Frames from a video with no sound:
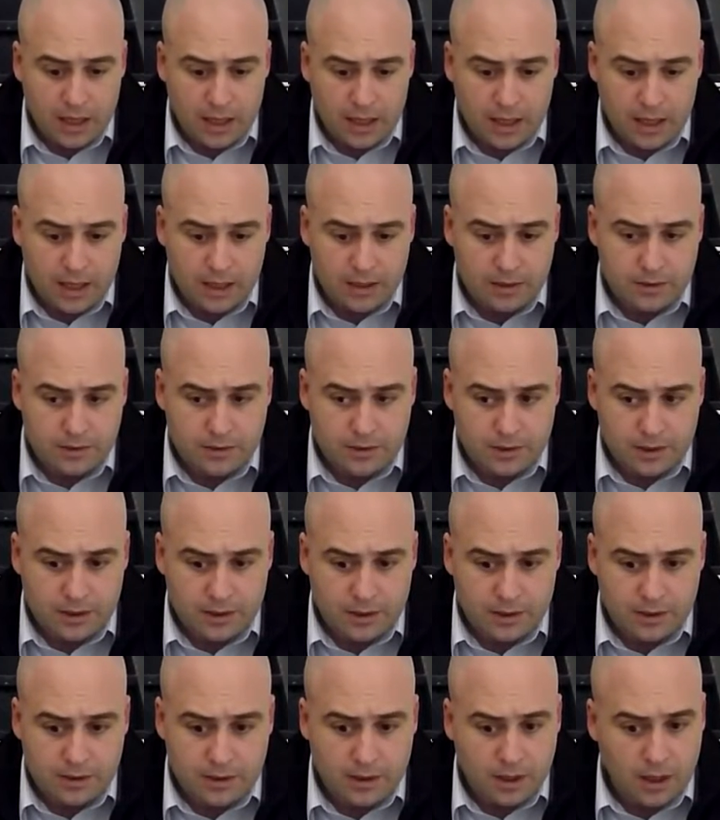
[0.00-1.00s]
and
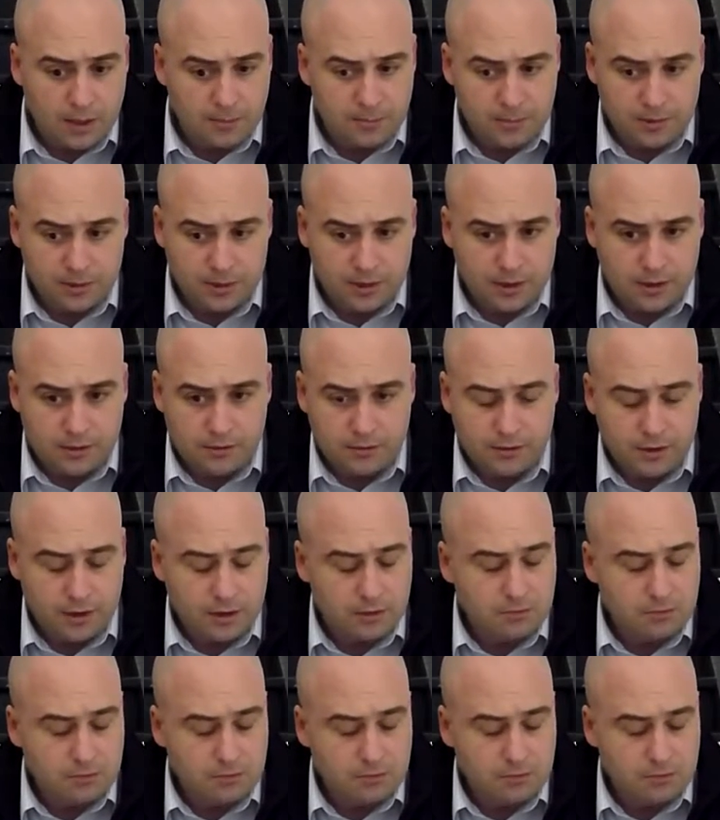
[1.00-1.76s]
uh, not believe